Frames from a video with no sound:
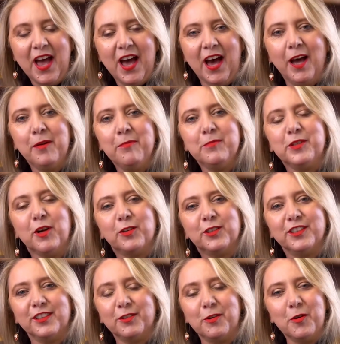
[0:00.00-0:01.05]
I'm
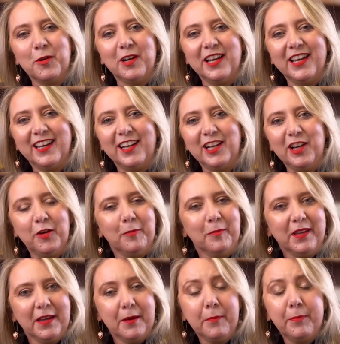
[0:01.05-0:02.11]
Dr. Corley
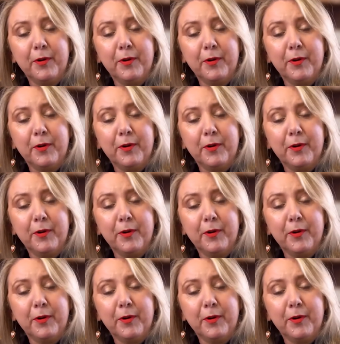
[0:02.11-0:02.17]
Giliomea,